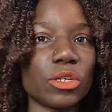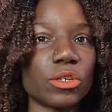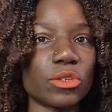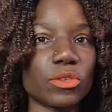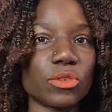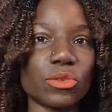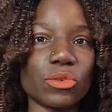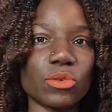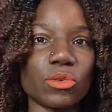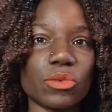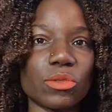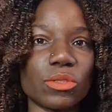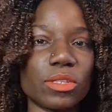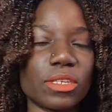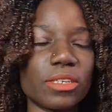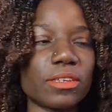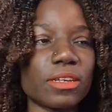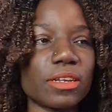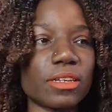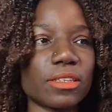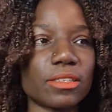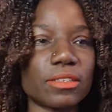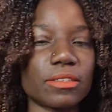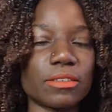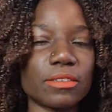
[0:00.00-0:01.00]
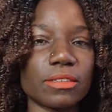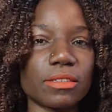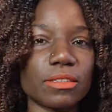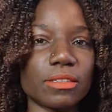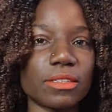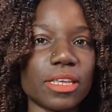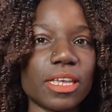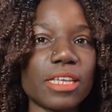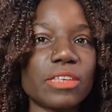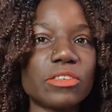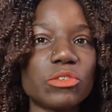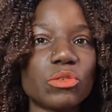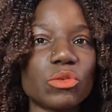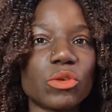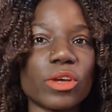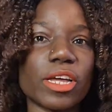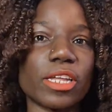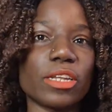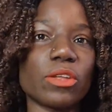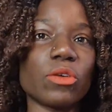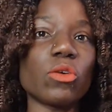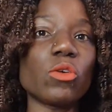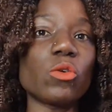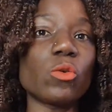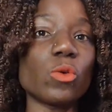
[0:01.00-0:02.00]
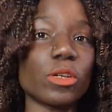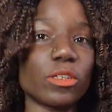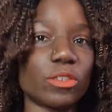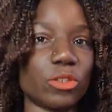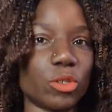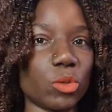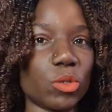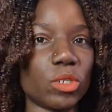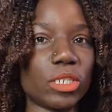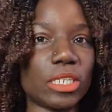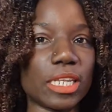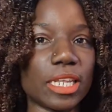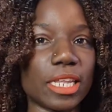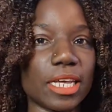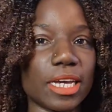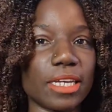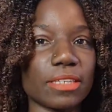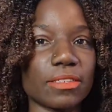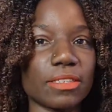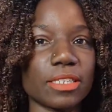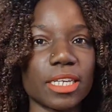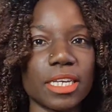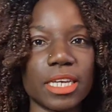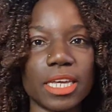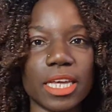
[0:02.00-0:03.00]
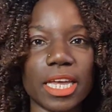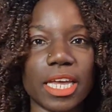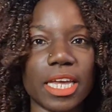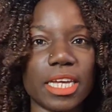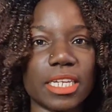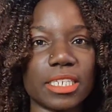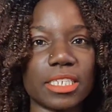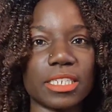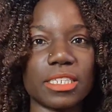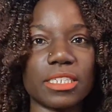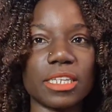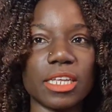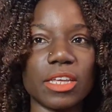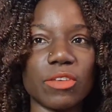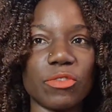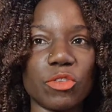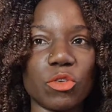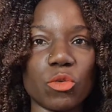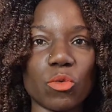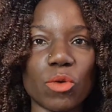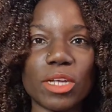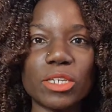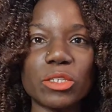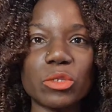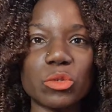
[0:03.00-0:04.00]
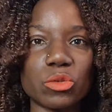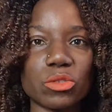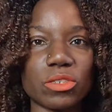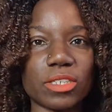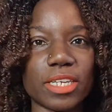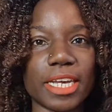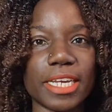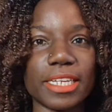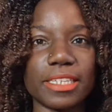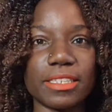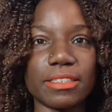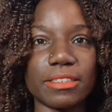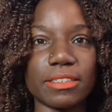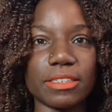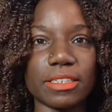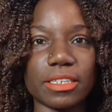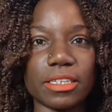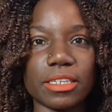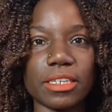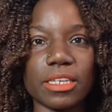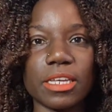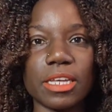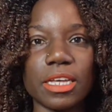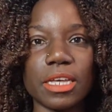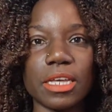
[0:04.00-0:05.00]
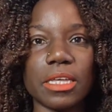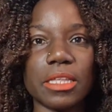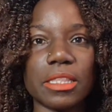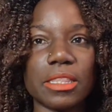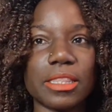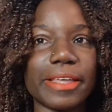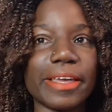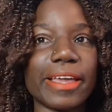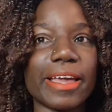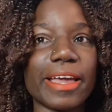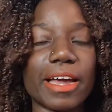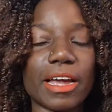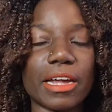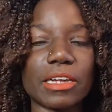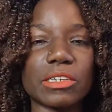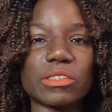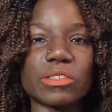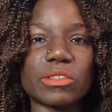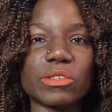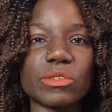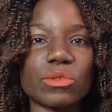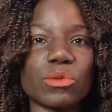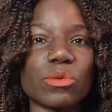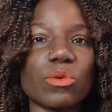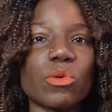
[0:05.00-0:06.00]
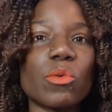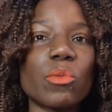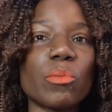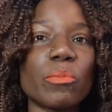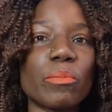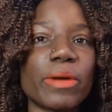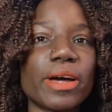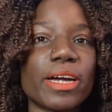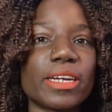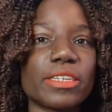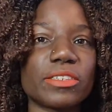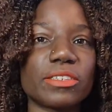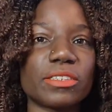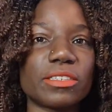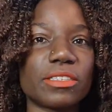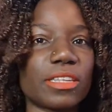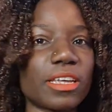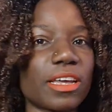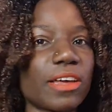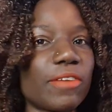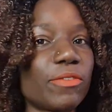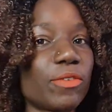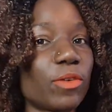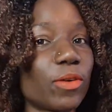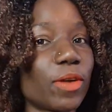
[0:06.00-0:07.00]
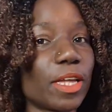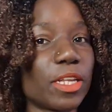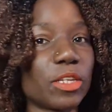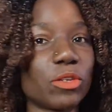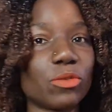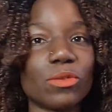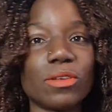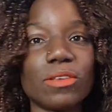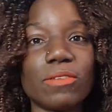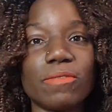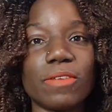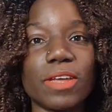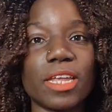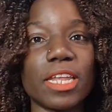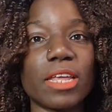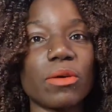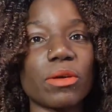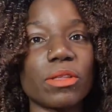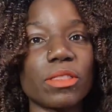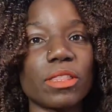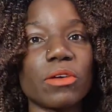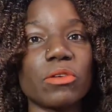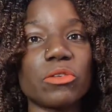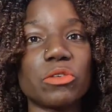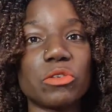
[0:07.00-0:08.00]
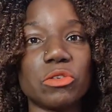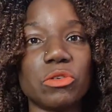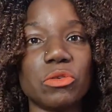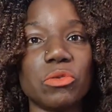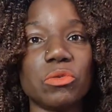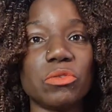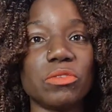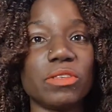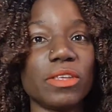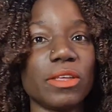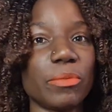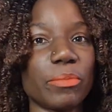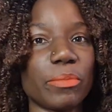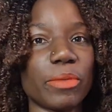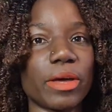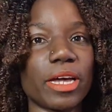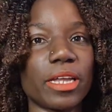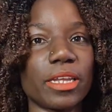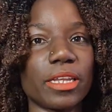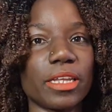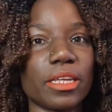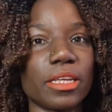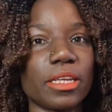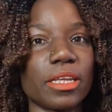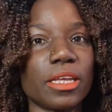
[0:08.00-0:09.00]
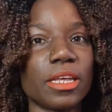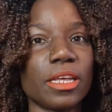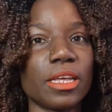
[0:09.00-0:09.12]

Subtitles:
So these are things you can always utilize. And if you want to sightsee, there are so much stuff you can do in Vienna without using money.